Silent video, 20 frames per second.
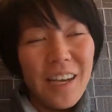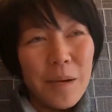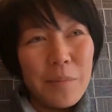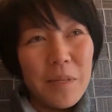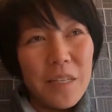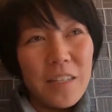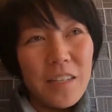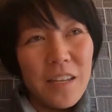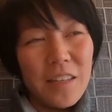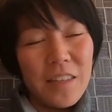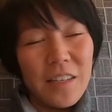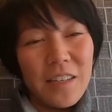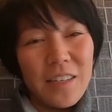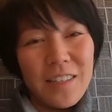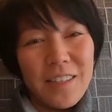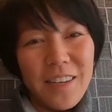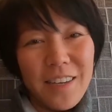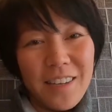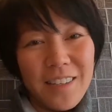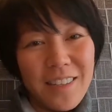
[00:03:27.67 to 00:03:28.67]
mean, not that
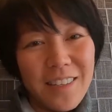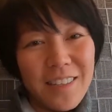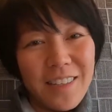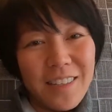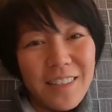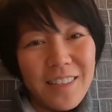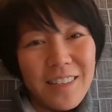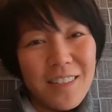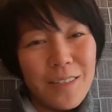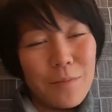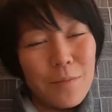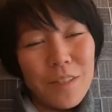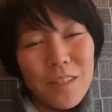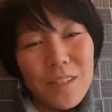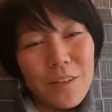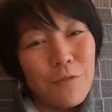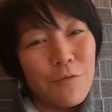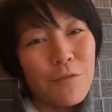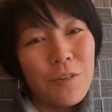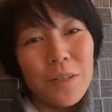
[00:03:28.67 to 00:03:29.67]
it takes someone
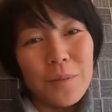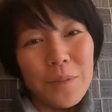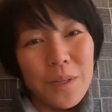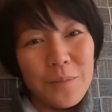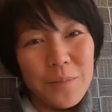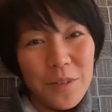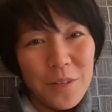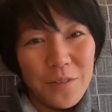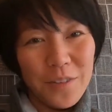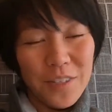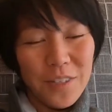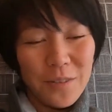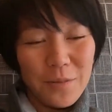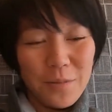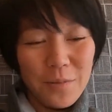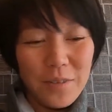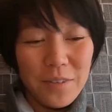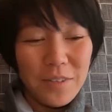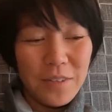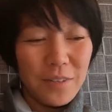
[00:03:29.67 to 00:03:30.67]
incredibly observant
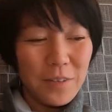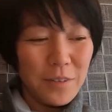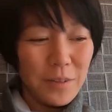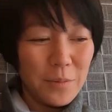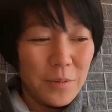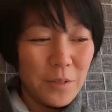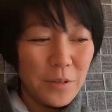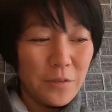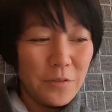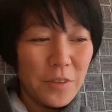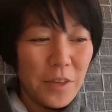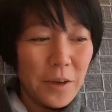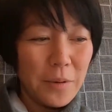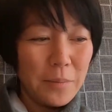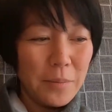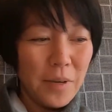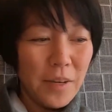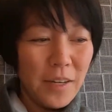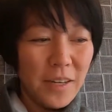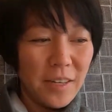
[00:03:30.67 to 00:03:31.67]
to observe
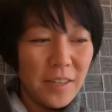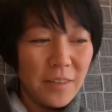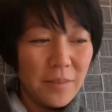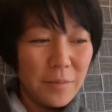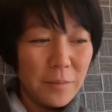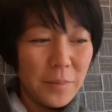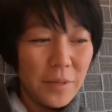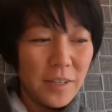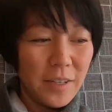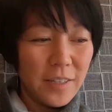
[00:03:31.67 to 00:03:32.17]
that, but